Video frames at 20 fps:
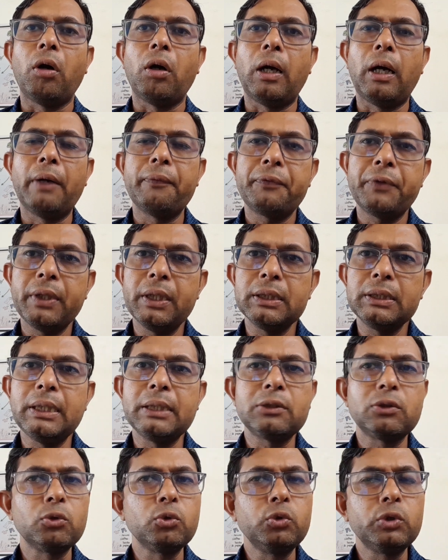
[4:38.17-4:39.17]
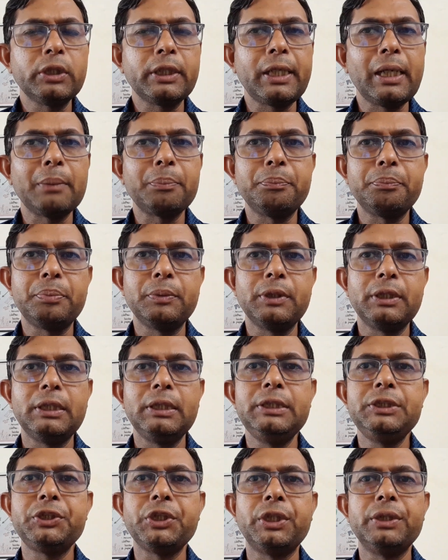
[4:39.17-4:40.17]
After that root cap
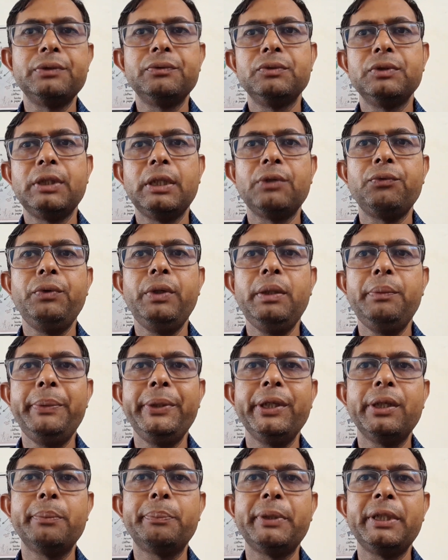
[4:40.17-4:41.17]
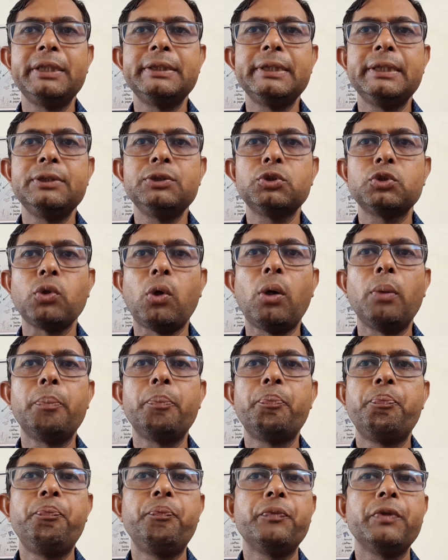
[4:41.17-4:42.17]
region, there will be a presence of
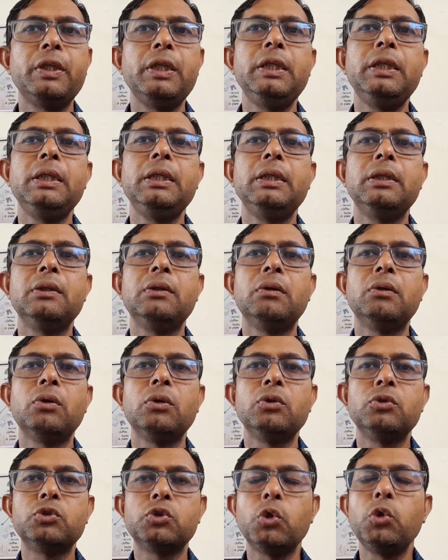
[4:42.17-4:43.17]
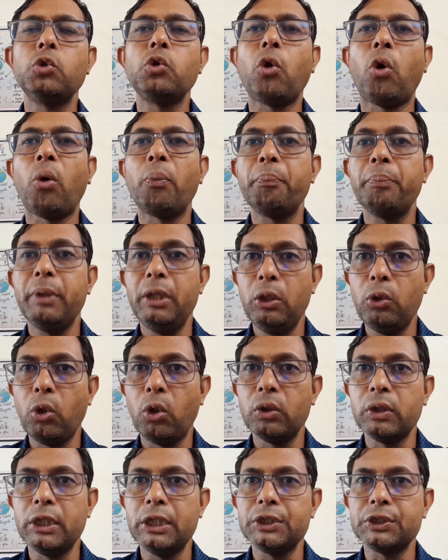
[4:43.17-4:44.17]
the zone of
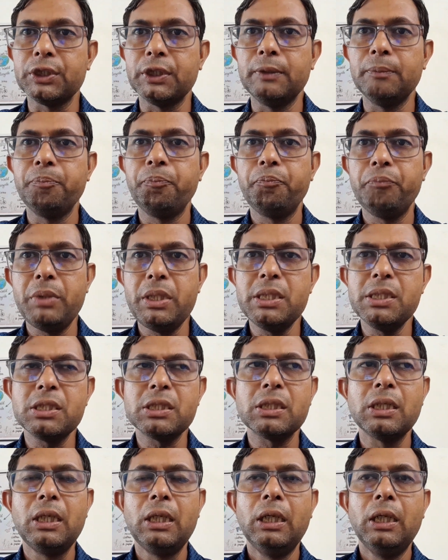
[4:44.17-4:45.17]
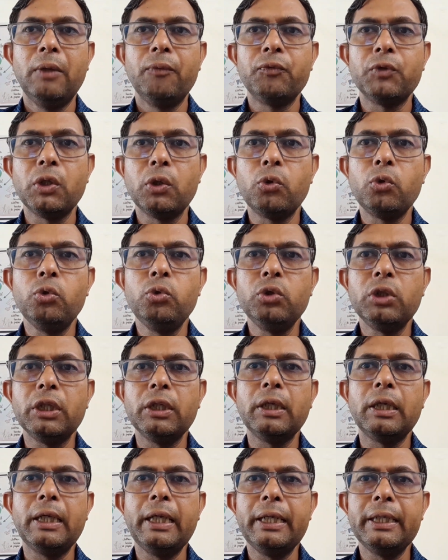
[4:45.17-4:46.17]
elongation. Means the root
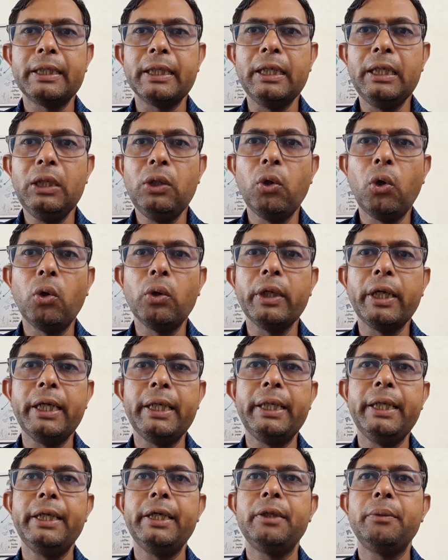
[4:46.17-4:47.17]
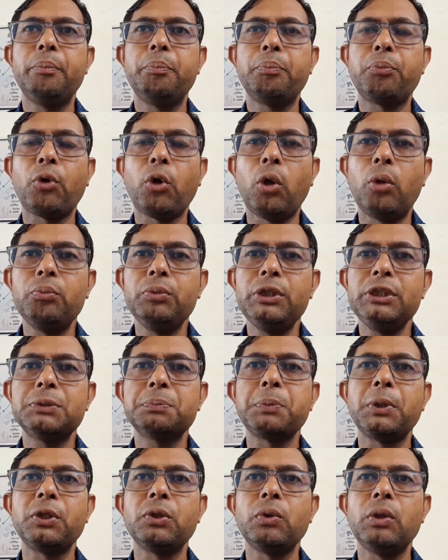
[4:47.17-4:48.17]
get elongated from this
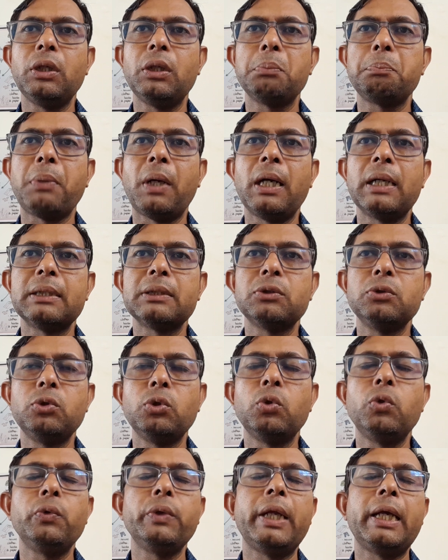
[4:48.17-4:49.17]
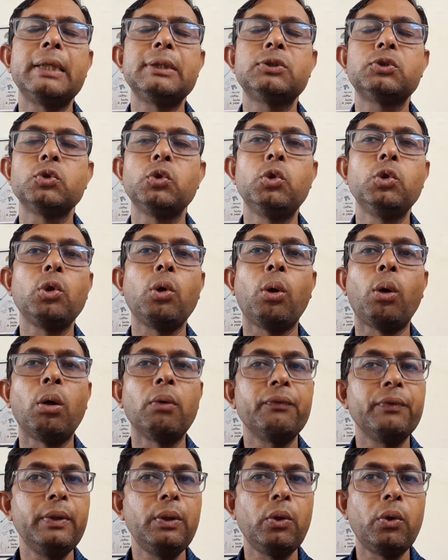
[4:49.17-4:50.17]
particular part known as zone
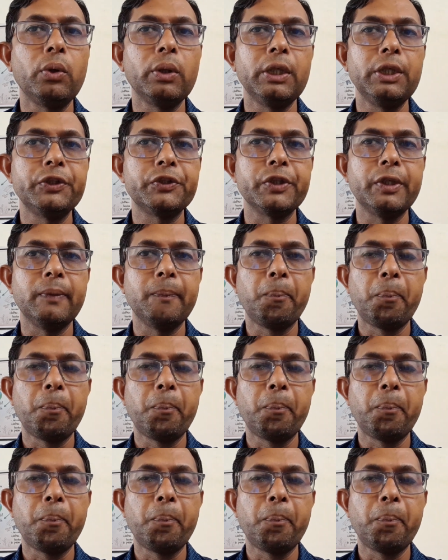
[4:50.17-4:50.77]
of elongation.